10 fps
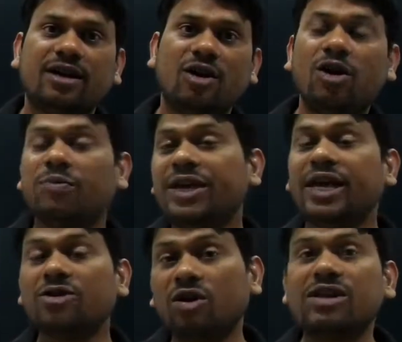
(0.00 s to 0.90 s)
or we
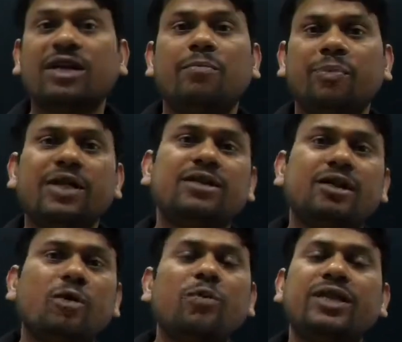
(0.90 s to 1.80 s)
cannot complete
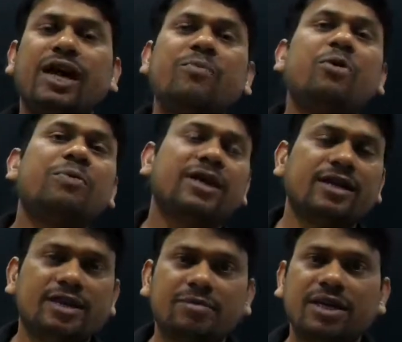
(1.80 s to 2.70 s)
with the help of
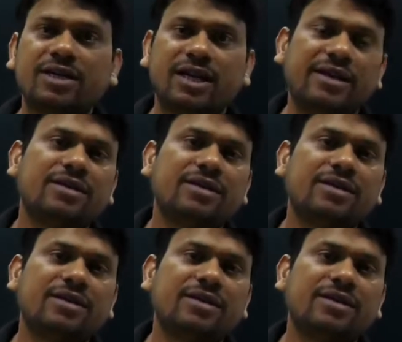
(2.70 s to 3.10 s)
negative gate current.